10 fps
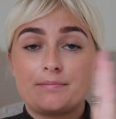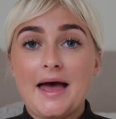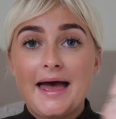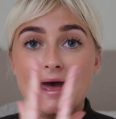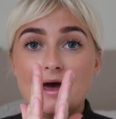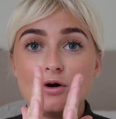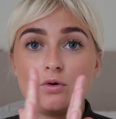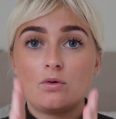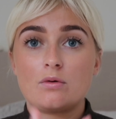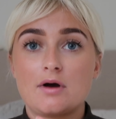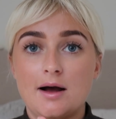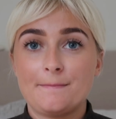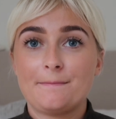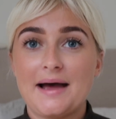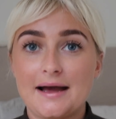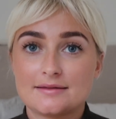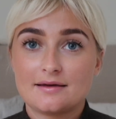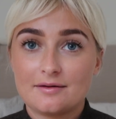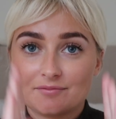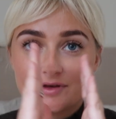hair all come back
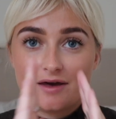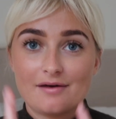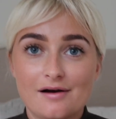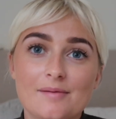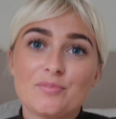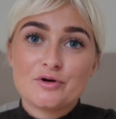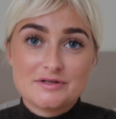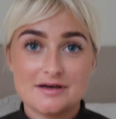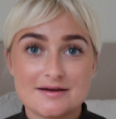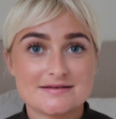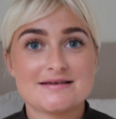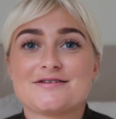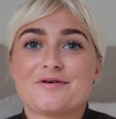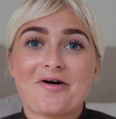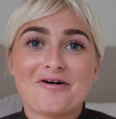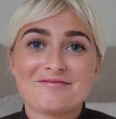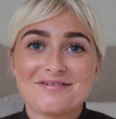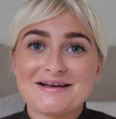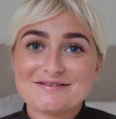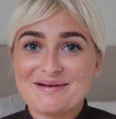down together. I'm not a scientist, so I can't
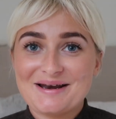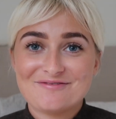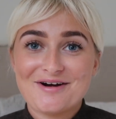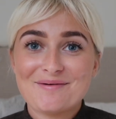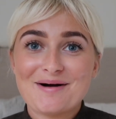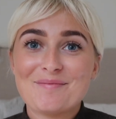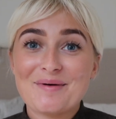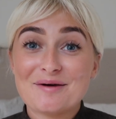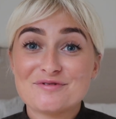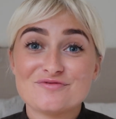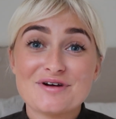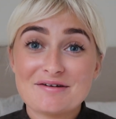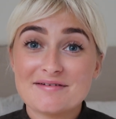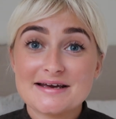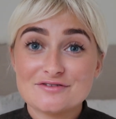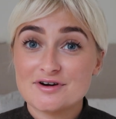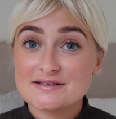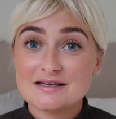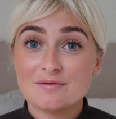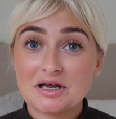really explain it very well, but it was really, really
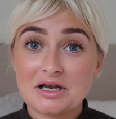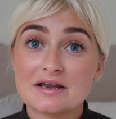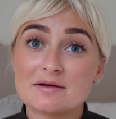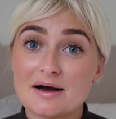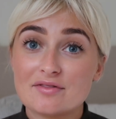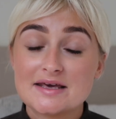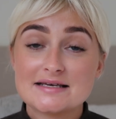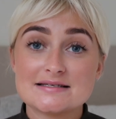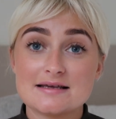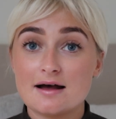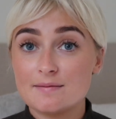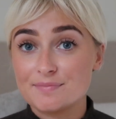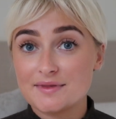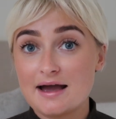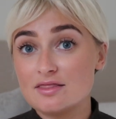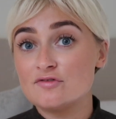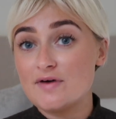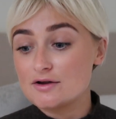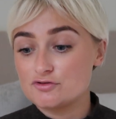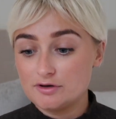interesting when I learned about this at the
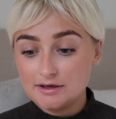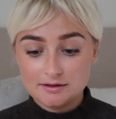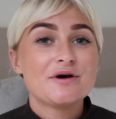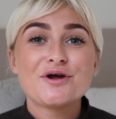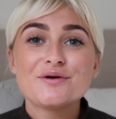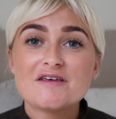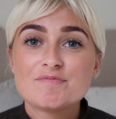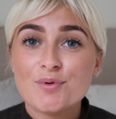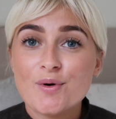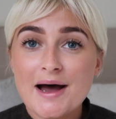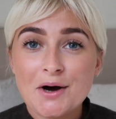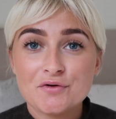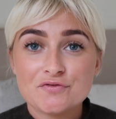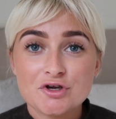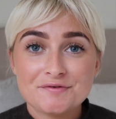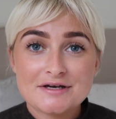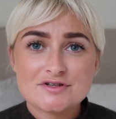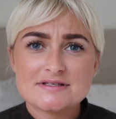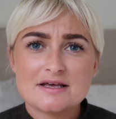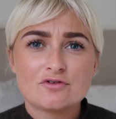factory. I know they've bought out a few
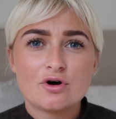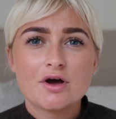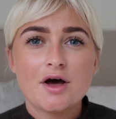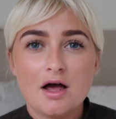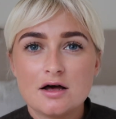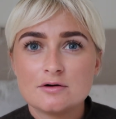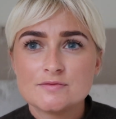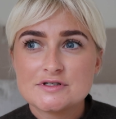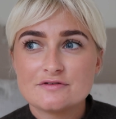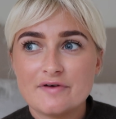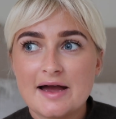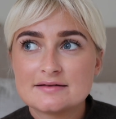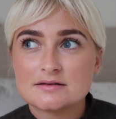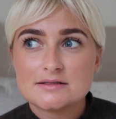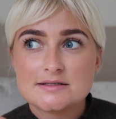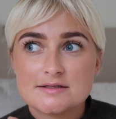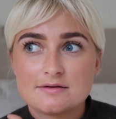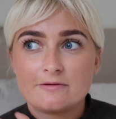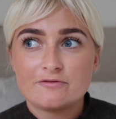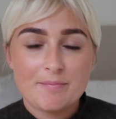ranges. They've got Curl, Defense,
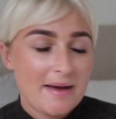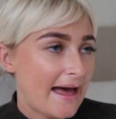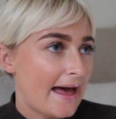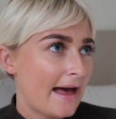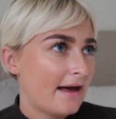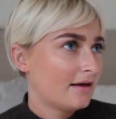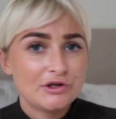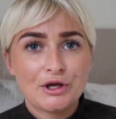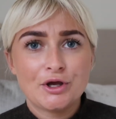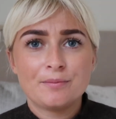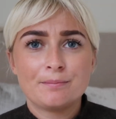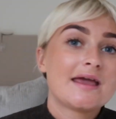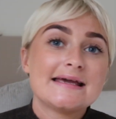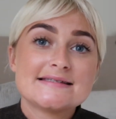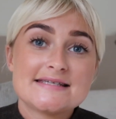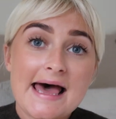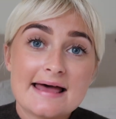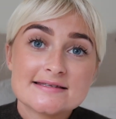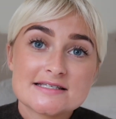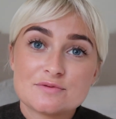Repair, Volume,
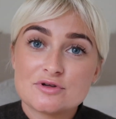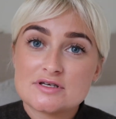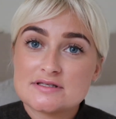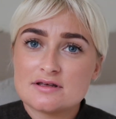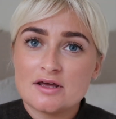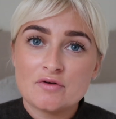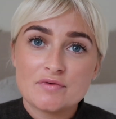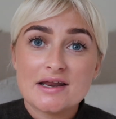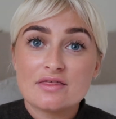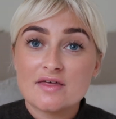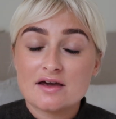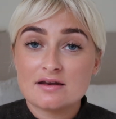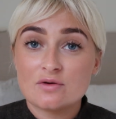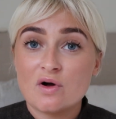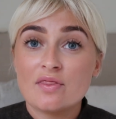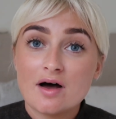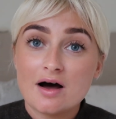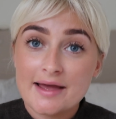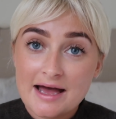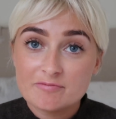Intense, which is the really thickening one that
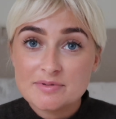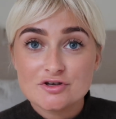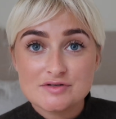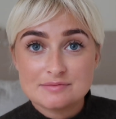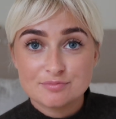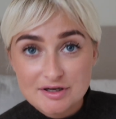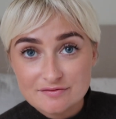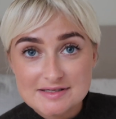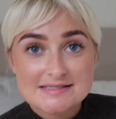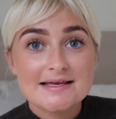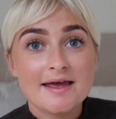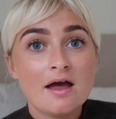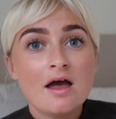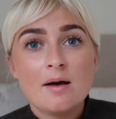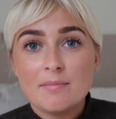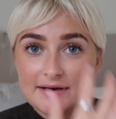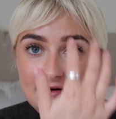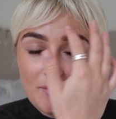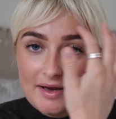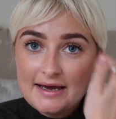I have been using previously, but
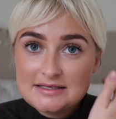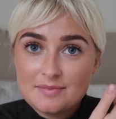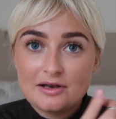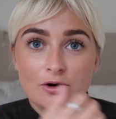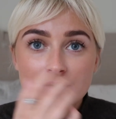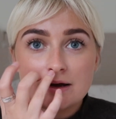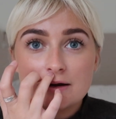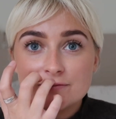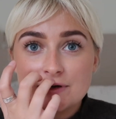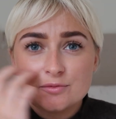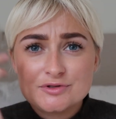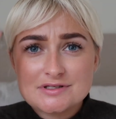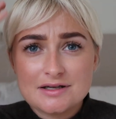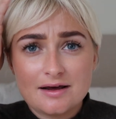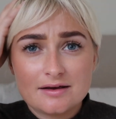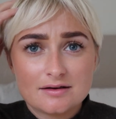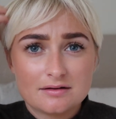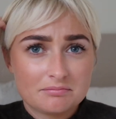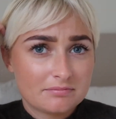now that my hair's a bit longer, I really want to like